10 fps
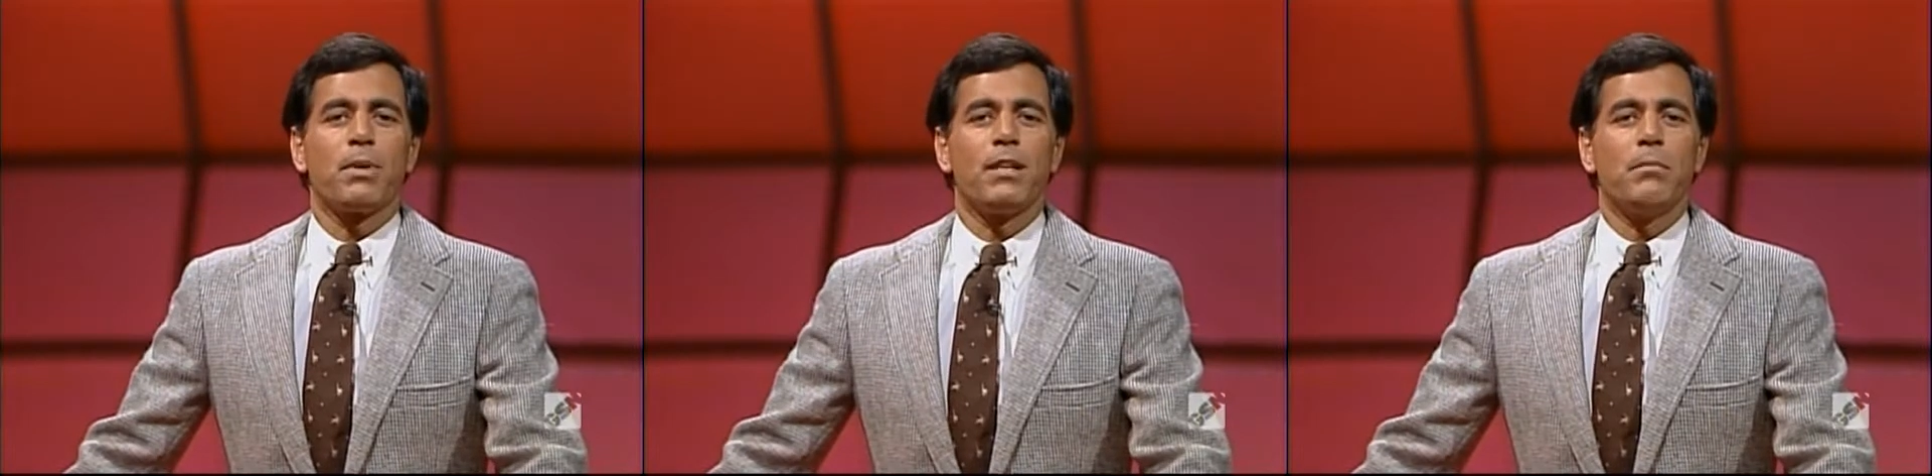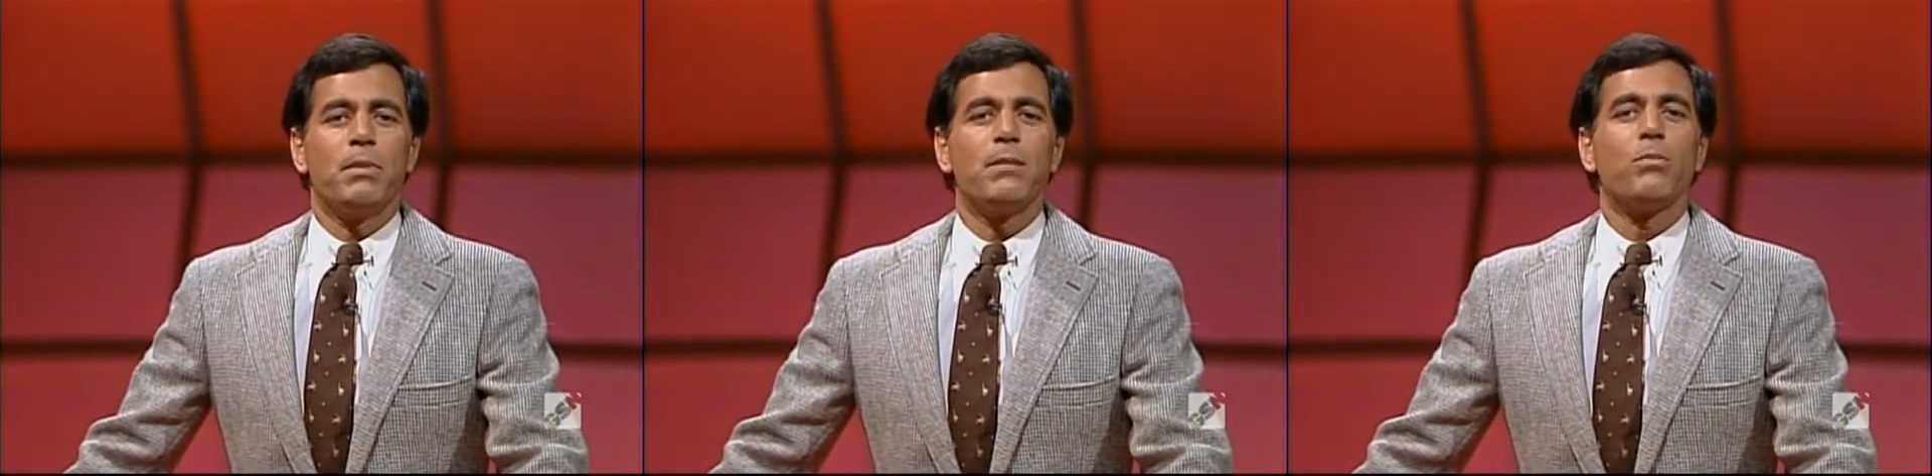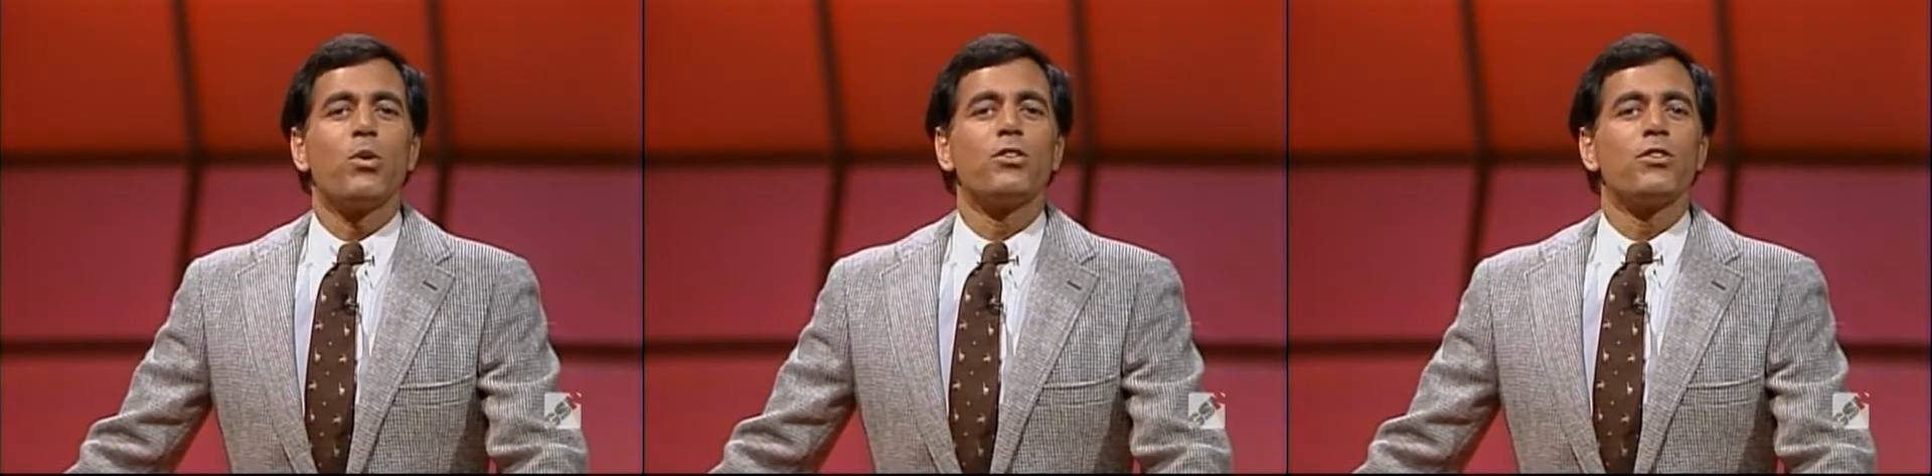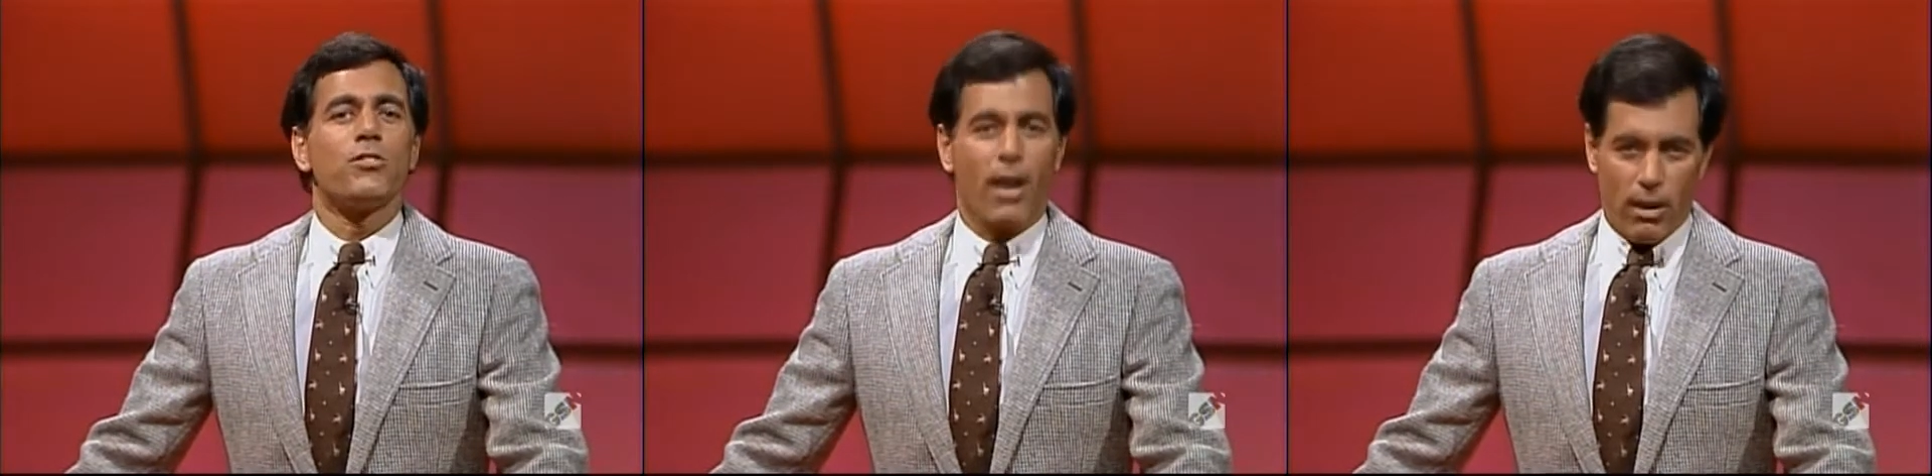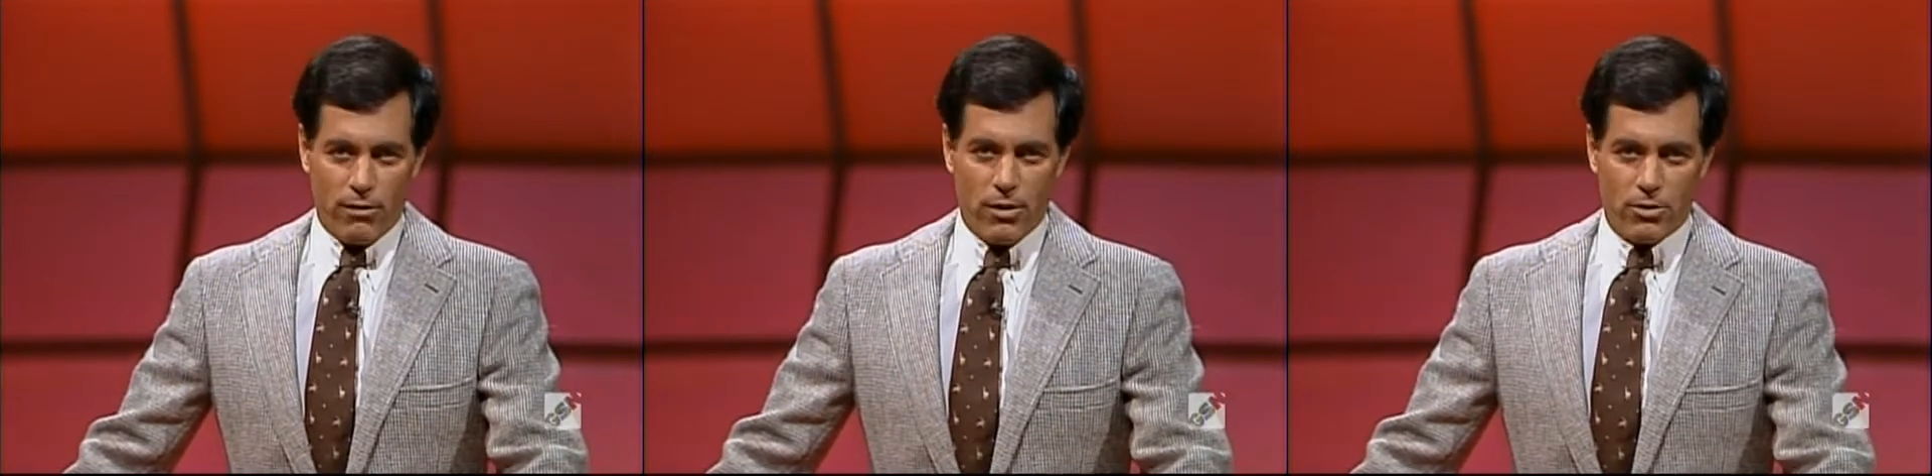play the big board yourself.